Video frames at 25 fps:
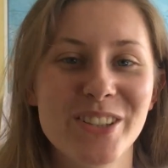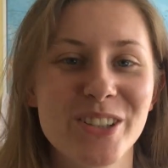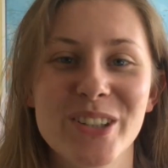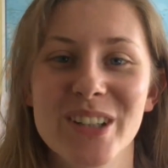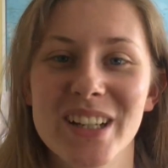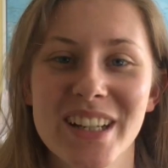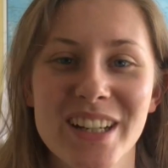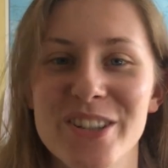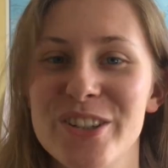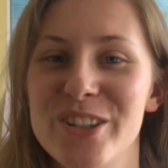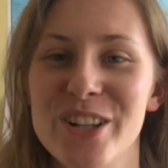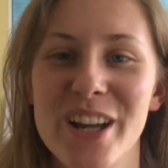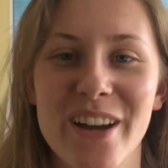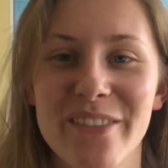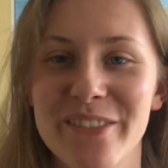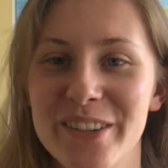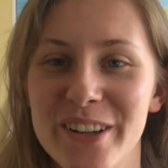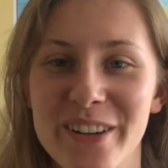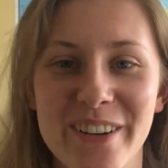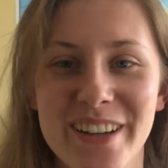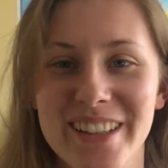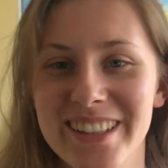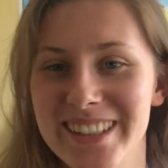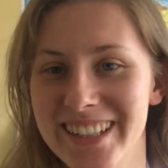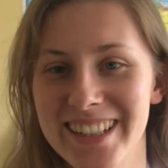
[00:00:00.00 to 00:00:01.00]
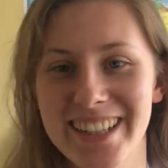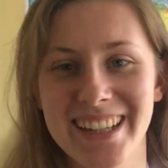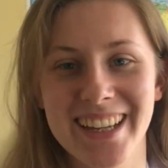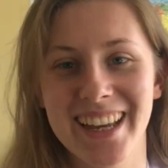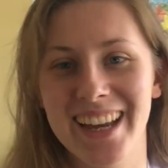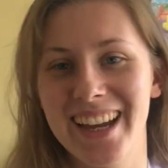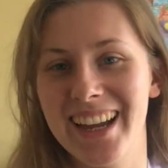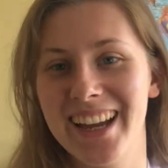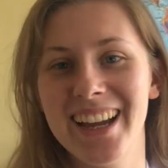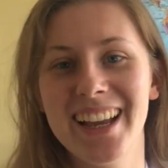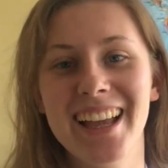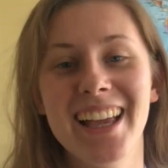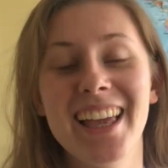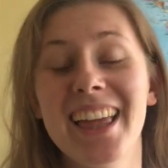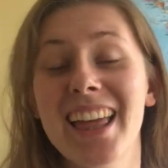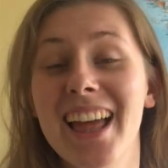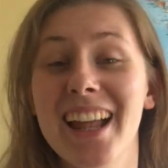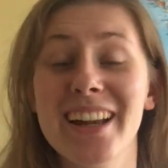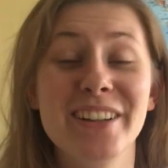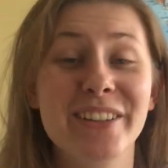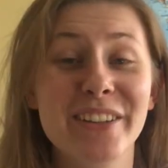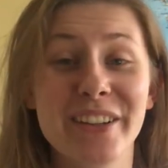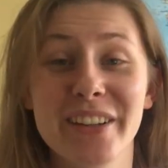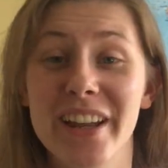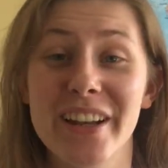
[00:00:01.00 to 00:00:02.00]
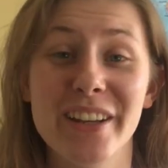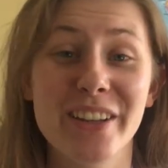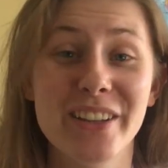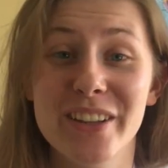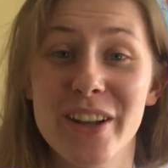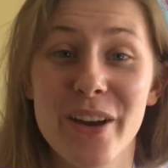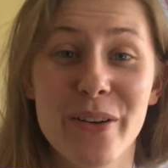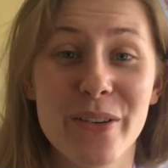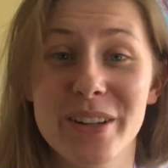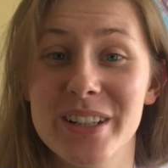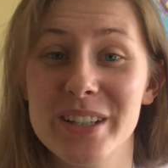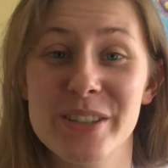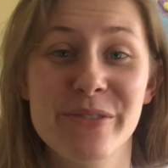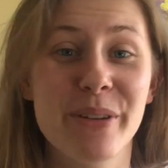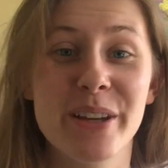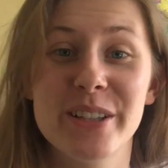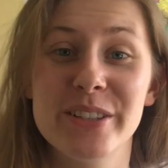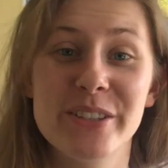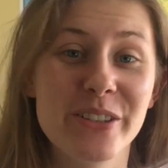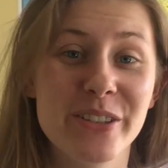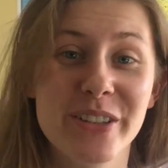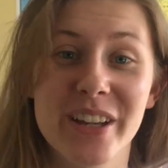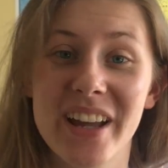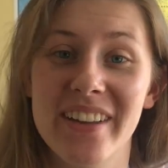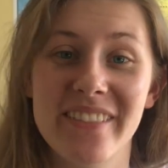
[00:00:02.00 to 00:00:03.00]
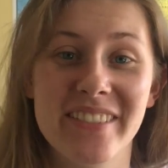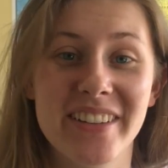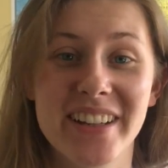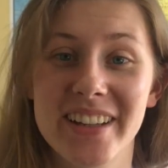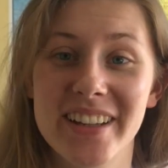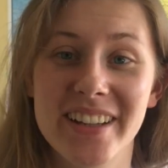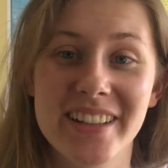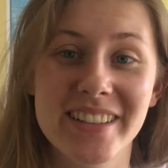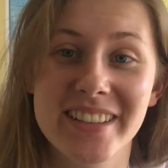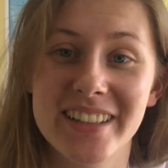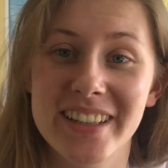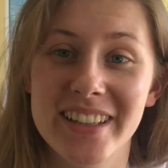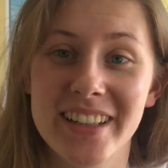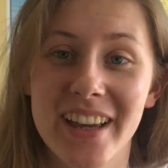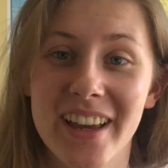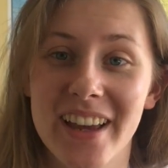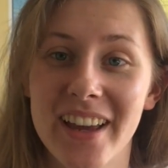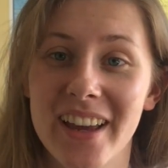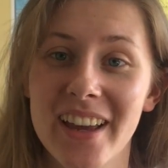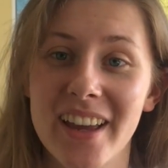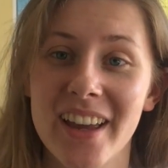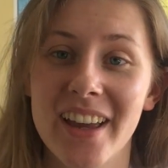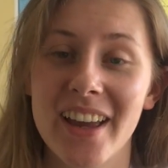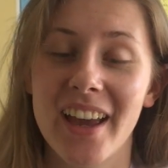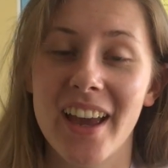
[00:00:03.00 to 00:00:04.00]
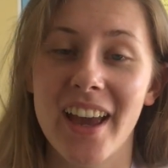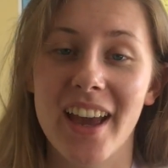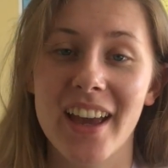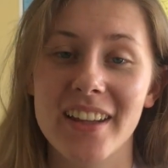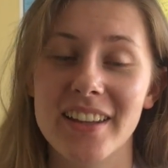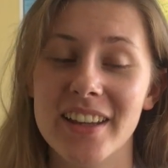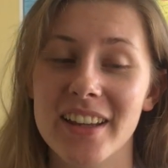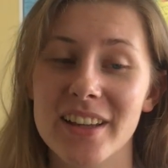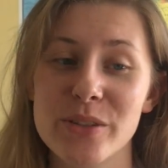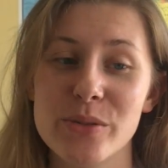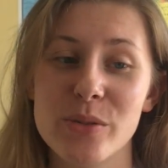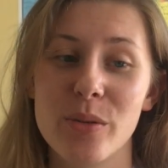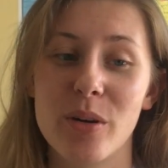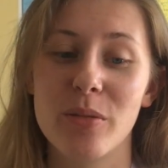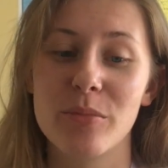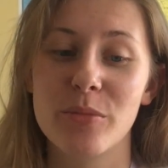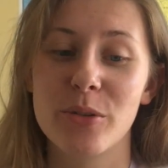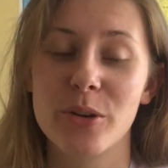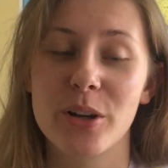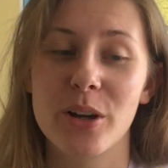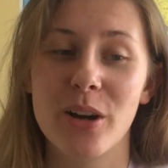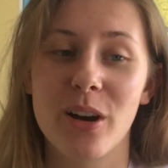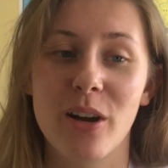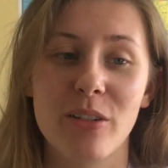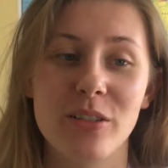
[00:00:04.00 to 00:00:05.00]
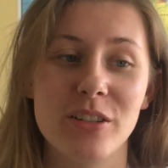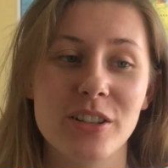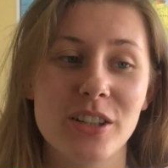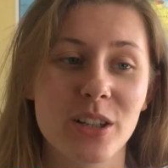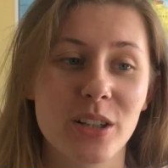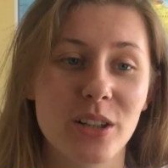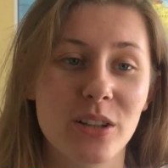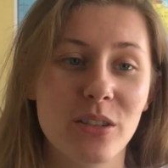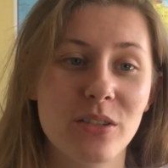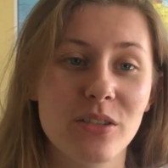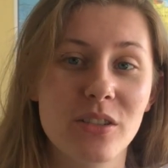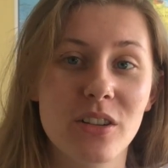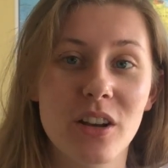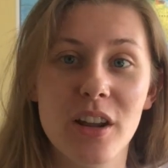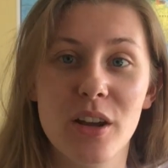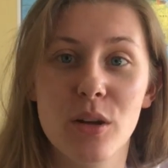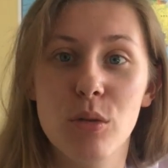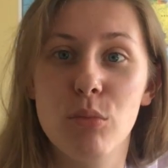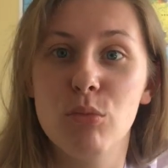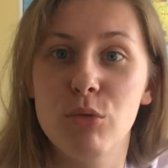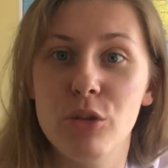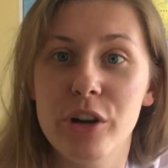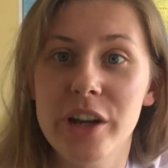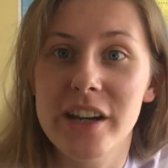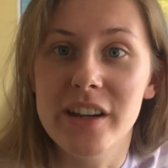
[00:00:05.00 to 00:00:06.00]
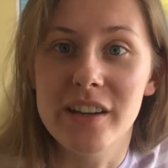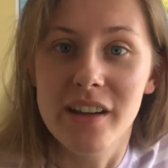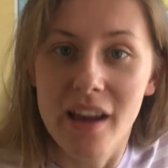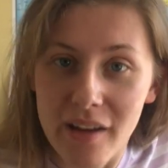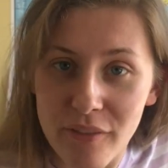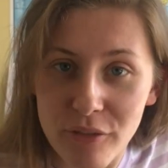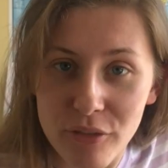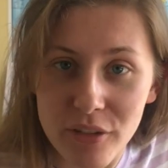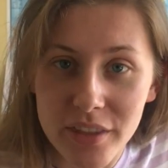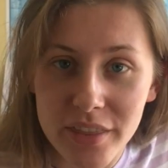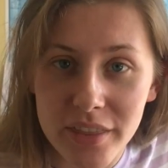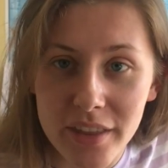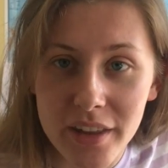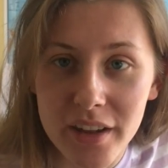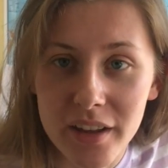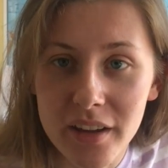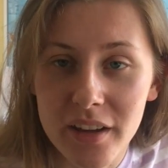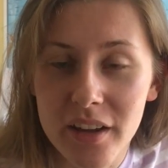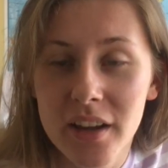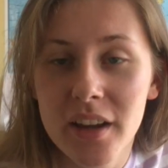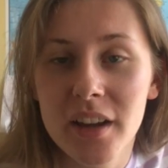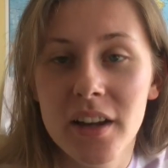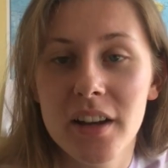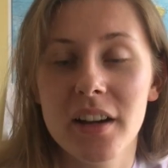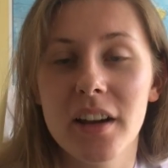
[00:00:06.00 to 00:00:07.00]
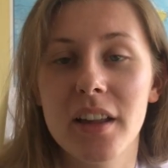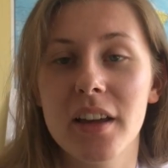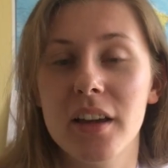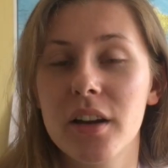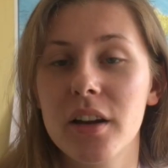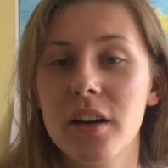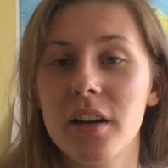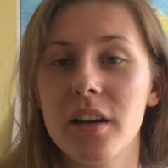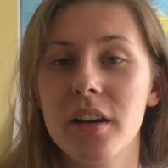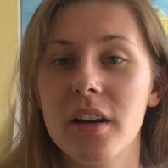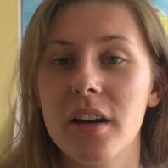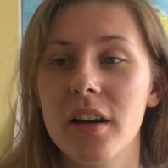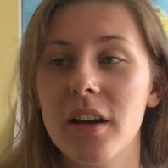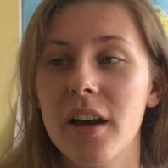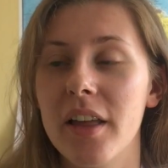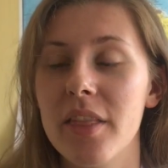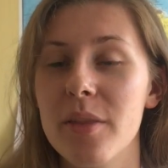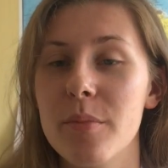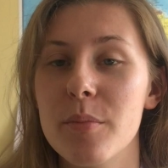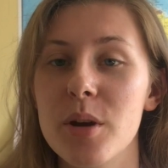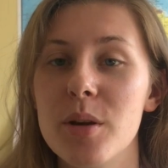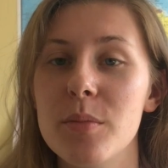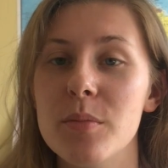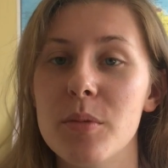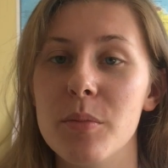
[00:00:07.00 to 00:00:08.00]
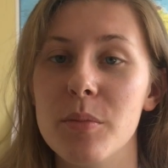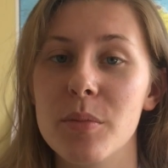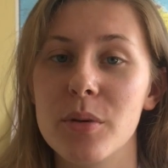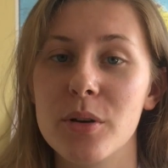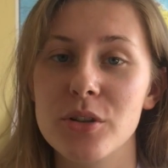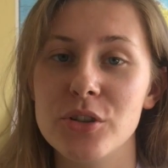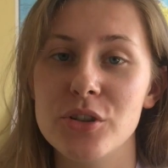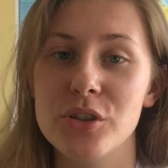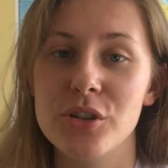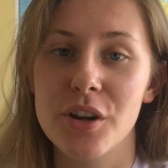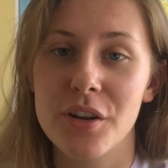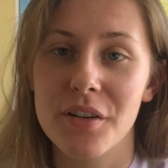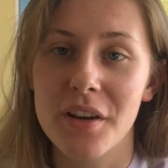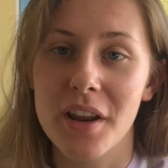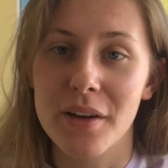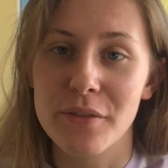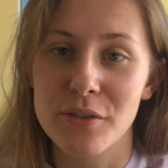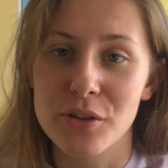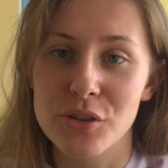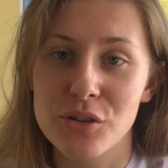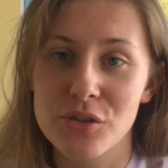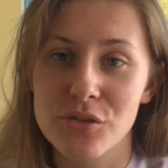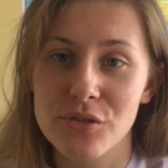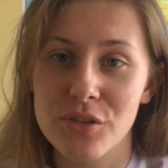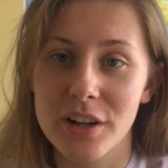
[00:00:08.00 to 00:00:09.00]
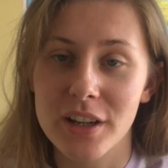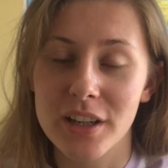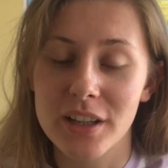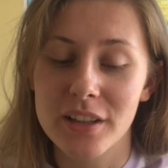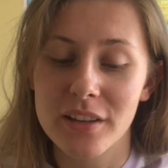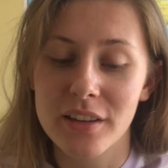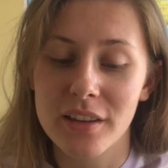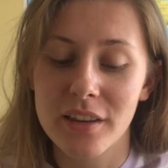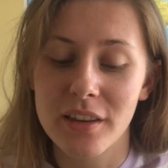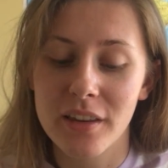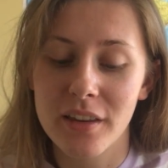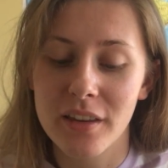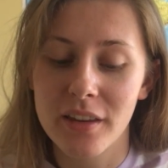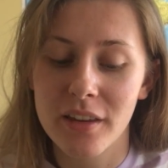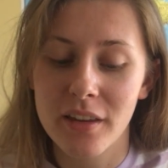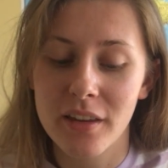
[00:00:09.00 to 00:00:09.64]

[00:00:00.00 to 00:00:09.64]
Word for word: you literally have no idea yet and, just, and no one expects you to have any idea yet and that's why I'm not encouraging you to like read everything like at the moment because you don't have a strict